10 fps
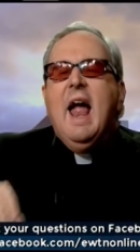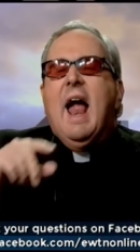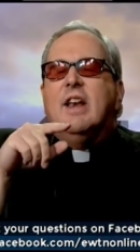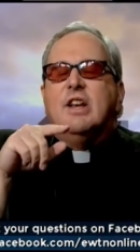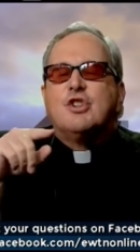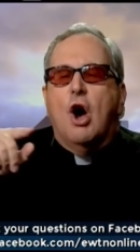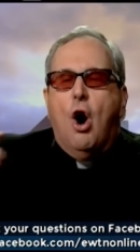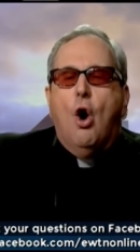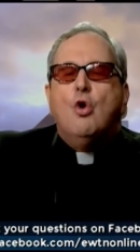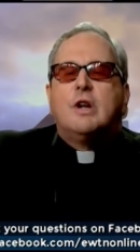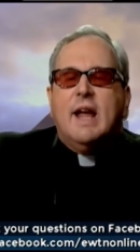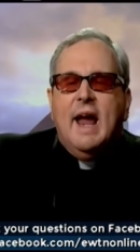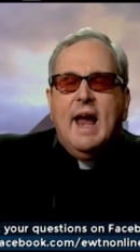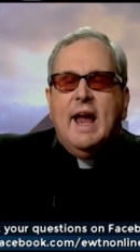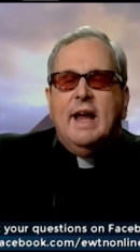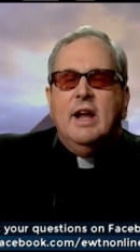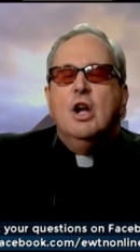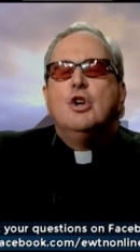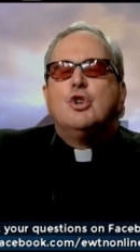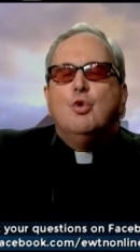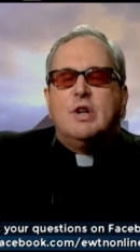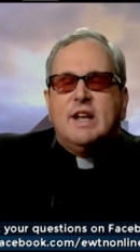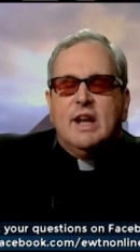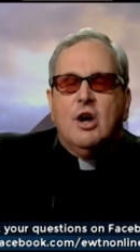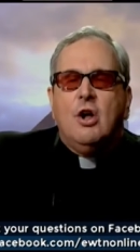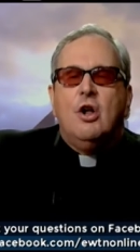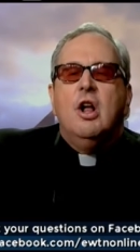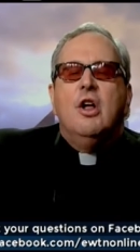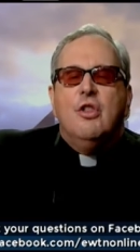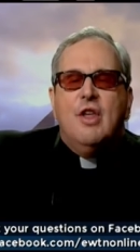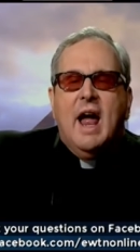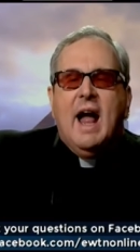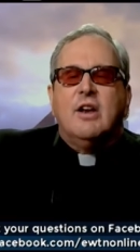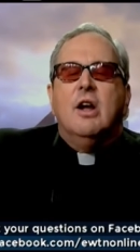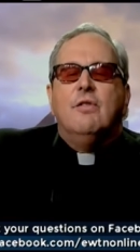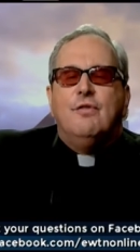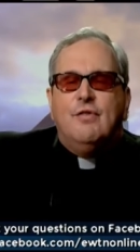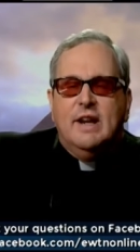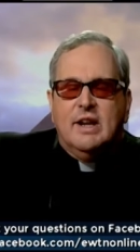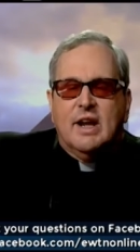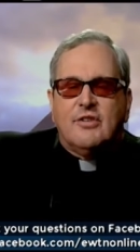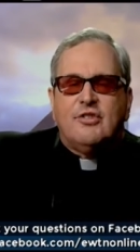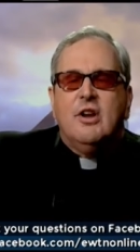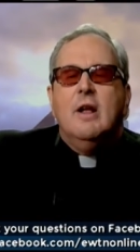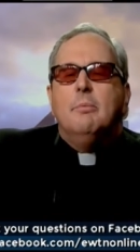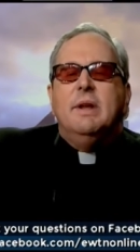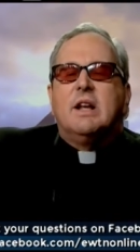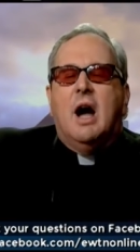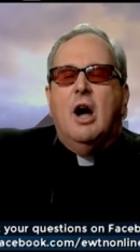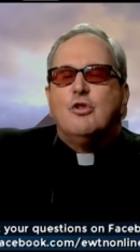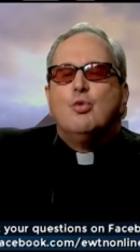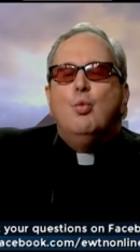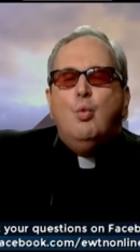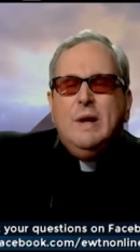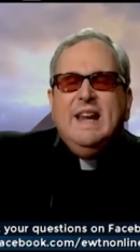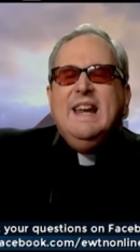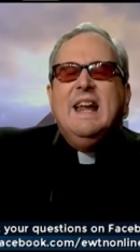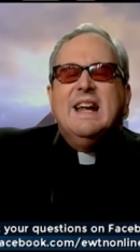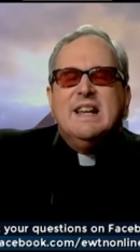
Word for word: and it's okay to kill that fetus mm-hmm. because we